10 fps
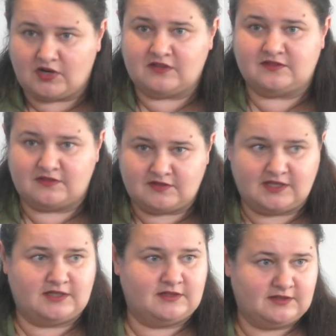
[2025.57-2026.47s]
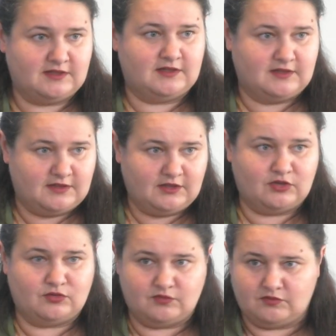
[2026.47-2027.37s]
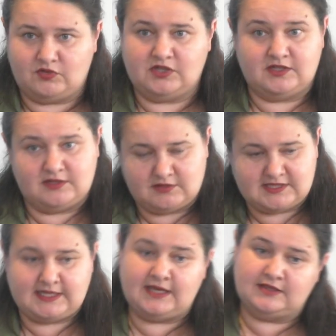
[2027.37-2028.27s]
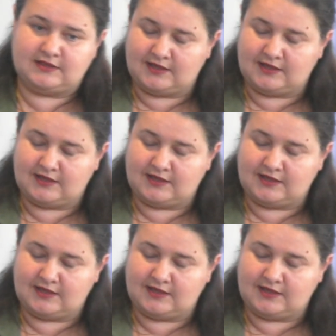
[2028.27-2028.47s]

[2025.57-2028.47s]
rather than you know, really state